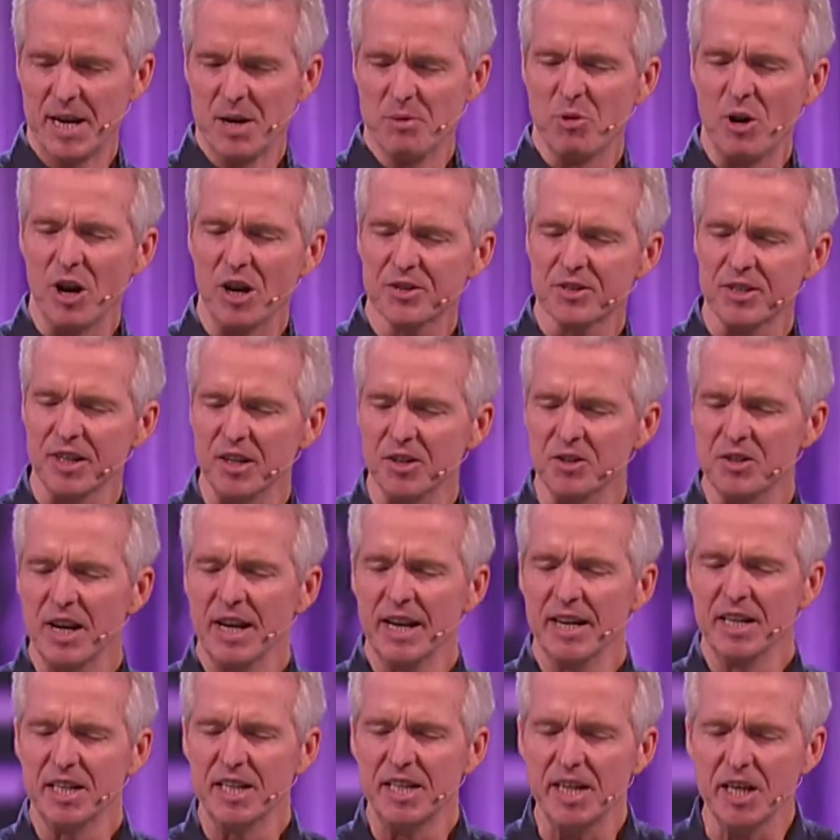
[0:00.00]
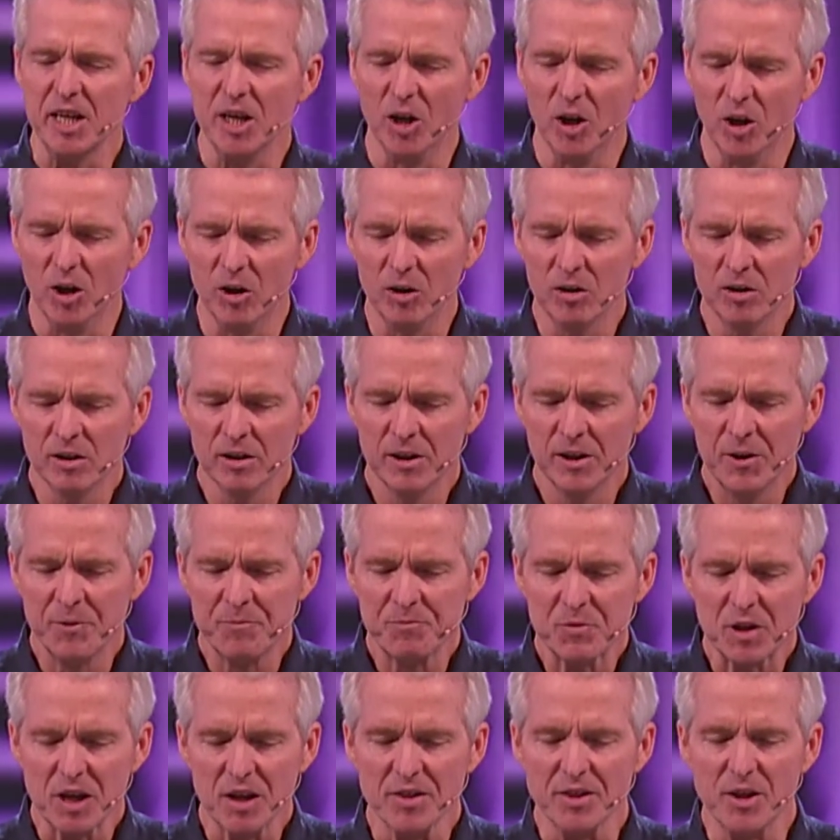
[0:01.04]
Paul says, here,
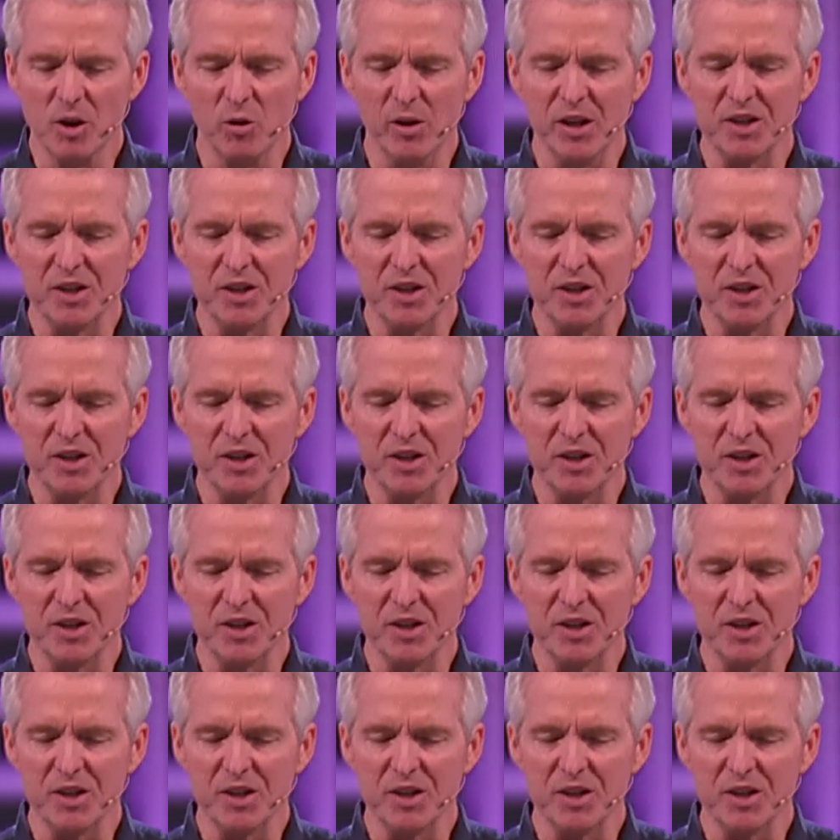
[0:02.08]
there